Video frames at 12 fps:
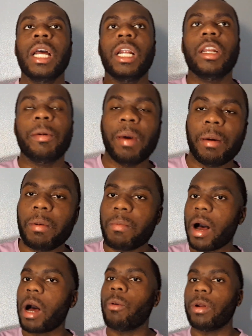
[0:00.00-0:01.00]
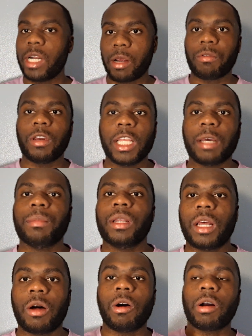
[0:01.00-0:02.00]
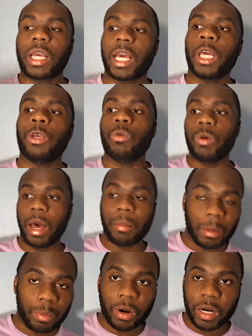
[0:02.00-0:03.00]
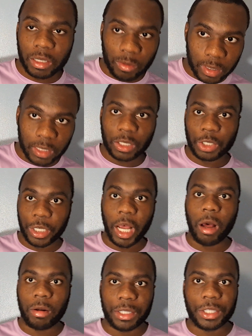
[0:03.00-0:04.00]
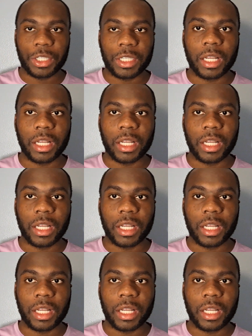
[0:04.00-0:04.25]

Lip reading: The baby mom would definitely let me know, okay, you got me pregnant with this child and shit.